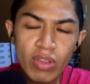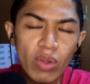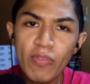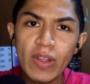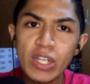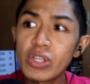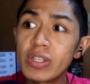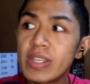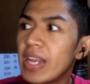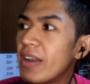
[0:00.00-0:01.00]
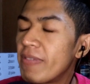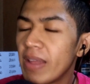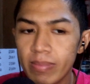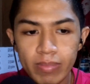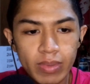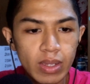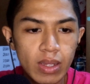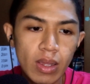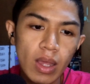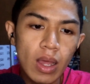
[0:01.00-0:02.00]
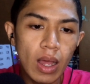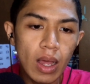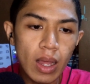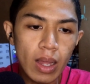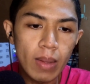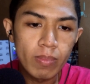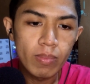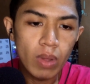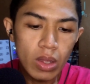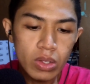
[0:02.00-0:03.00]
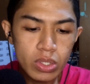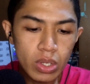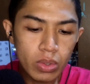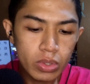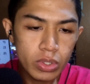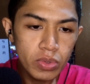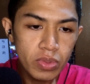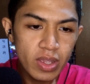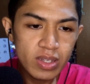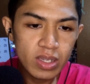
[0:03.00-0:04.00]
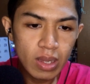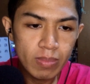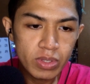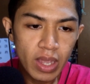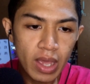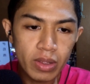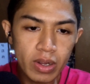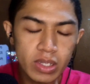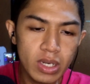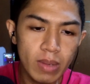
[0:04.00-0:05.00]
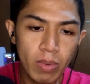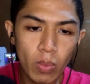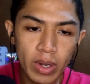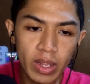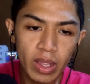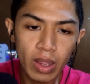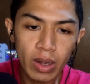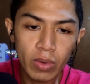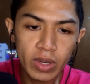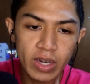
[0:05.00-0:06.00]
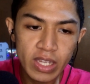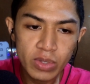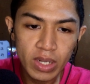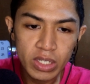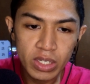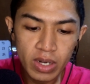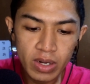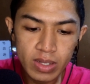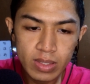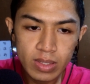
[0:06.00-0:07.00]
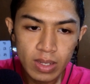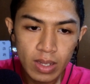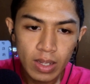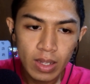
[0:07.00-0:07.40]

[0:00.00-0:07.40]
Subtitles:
so refreshing to see it in film. Also, two things that come together is, number one, in organized religion, there's